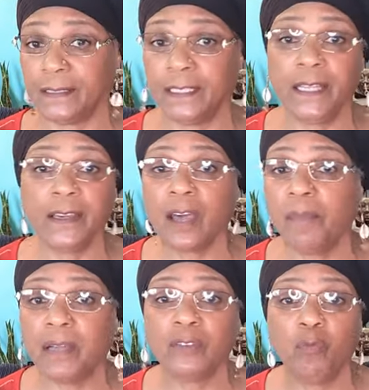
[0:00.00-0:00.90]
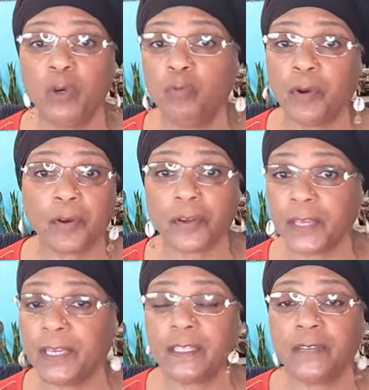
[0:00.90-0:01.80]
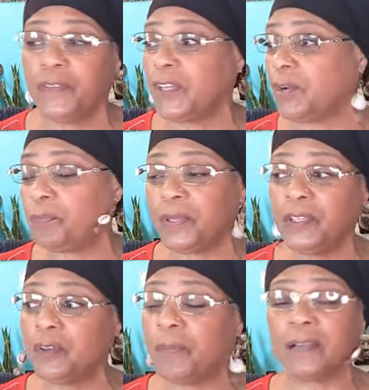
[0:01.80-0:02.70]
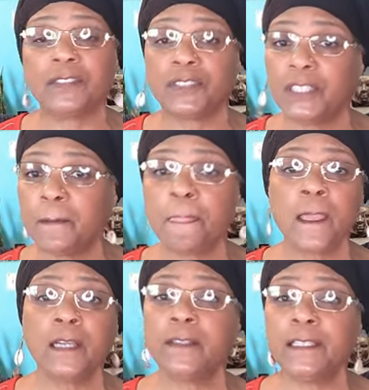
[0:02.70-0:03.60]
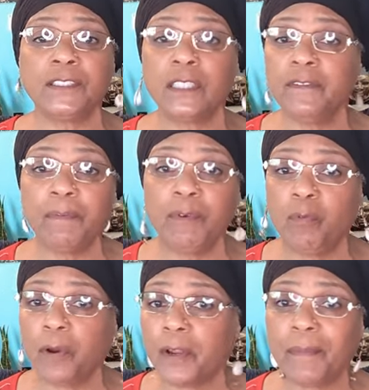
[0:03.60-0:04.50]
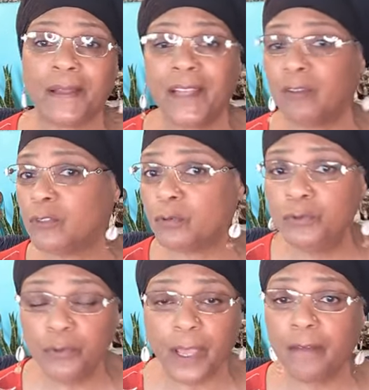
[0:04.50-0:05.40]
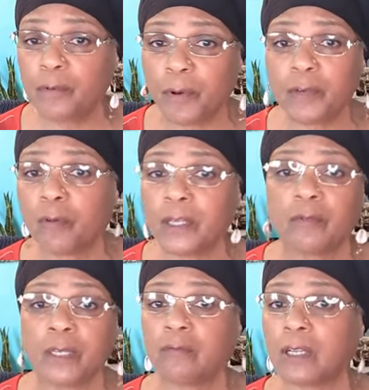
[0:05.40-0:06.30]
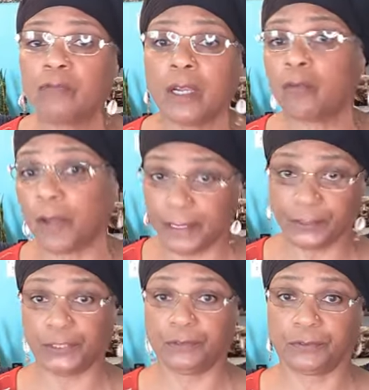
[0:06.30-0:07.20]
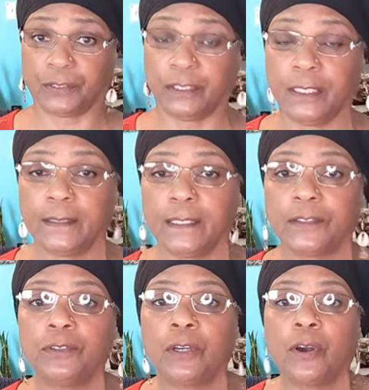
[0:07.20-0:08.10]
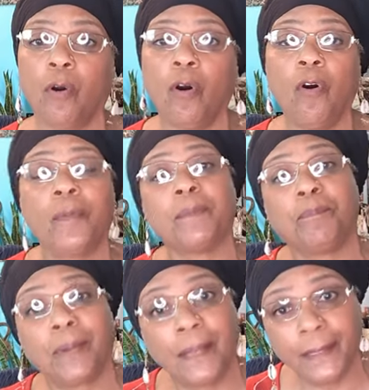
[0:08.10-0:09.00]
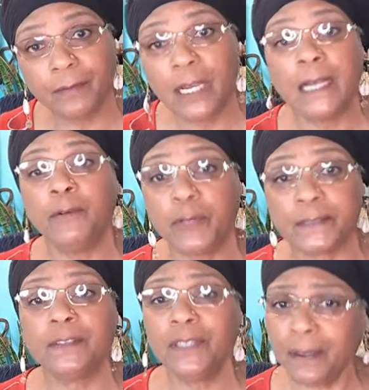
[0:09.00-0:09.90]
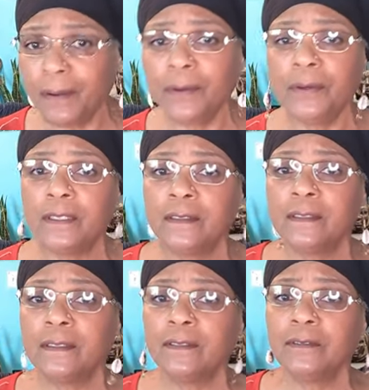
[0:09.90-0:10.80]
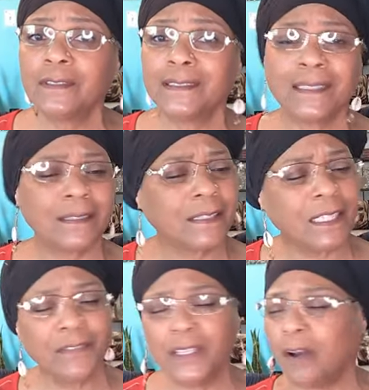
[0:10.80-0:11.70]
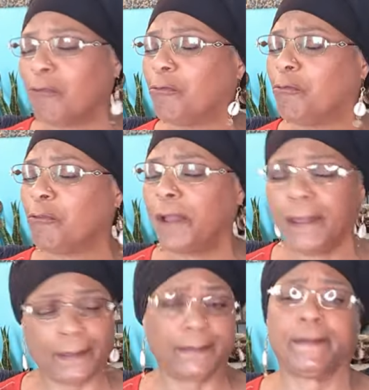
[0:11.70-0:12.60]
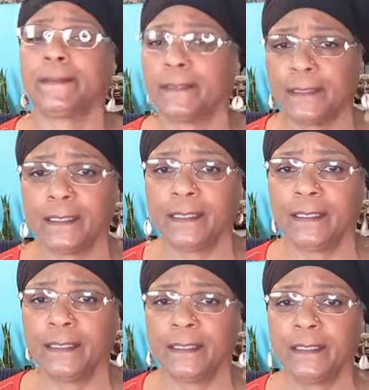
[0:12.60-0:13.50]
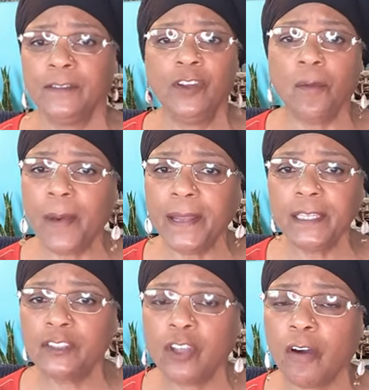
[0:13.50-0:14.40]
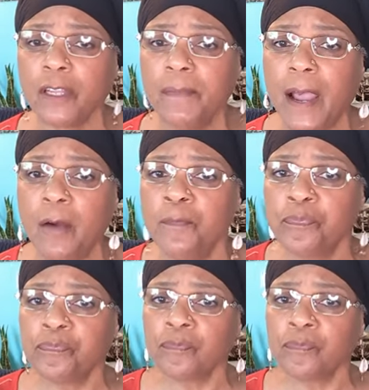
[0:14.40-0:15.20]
And they come out the woodwork again, giving their opinion about shit they shouldn't even be worried about. Now, do you have great-great-great-great-great-grandchildren that you can go home and play with? You know? Just give it a rest. Nobody is talking about